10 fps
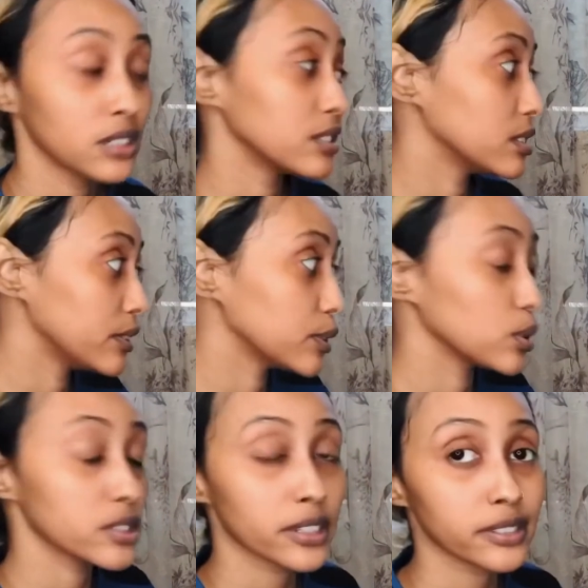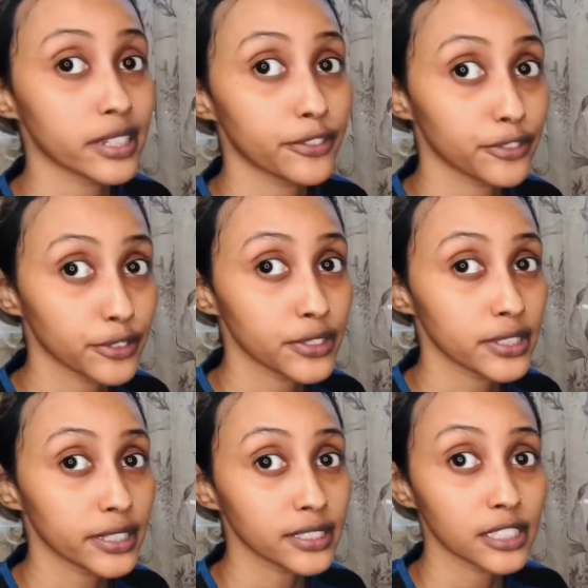even though this thing said
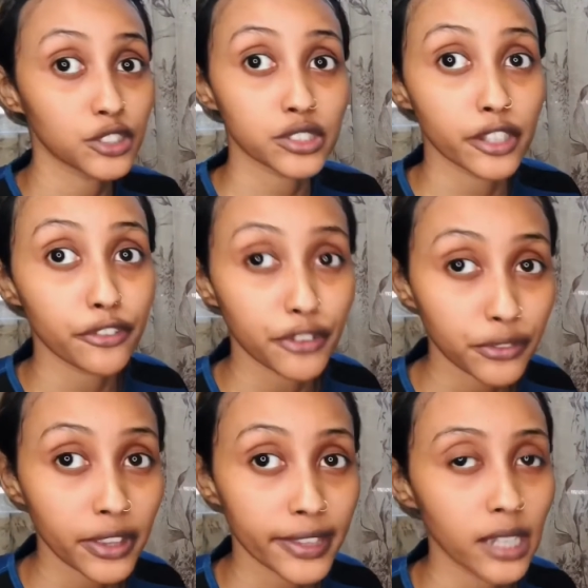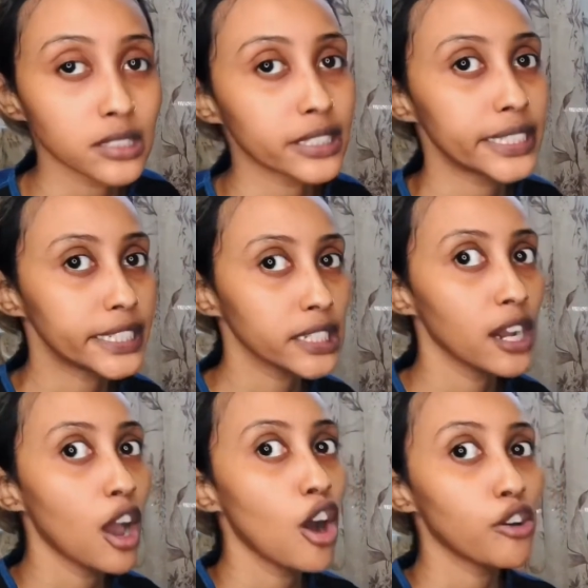56, let's just say 50,000 a year,
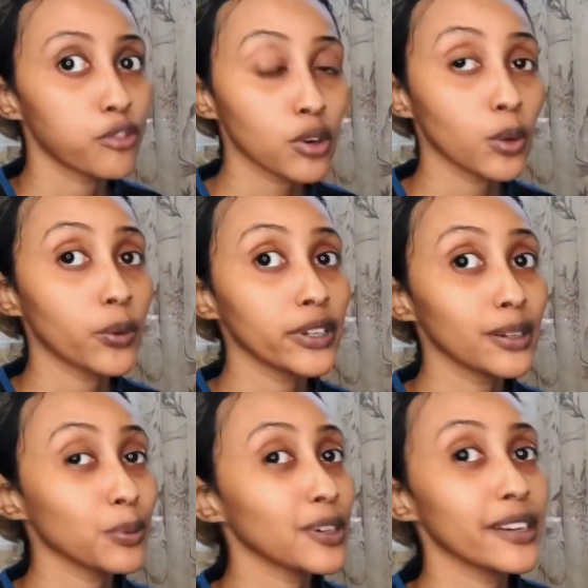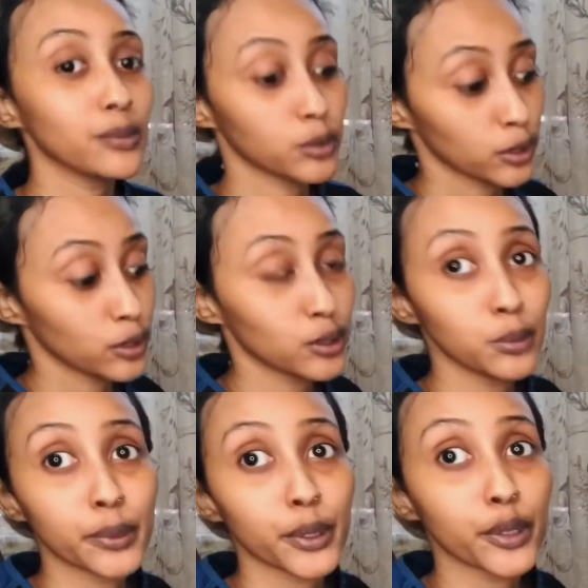for a one-year program, girl, you
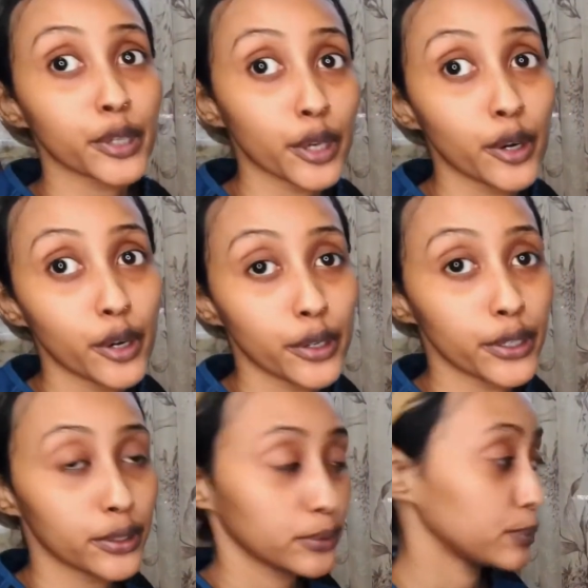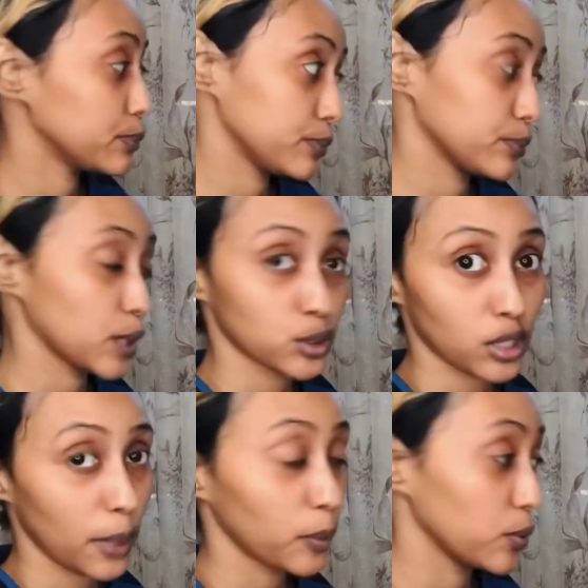better get on it. That's all I'm
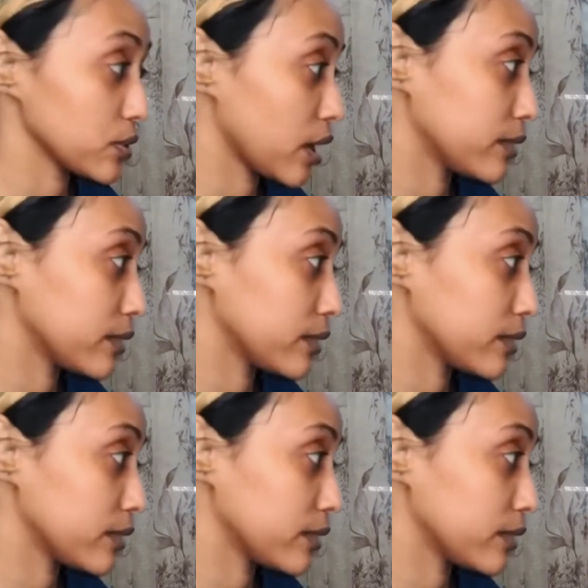gonna say.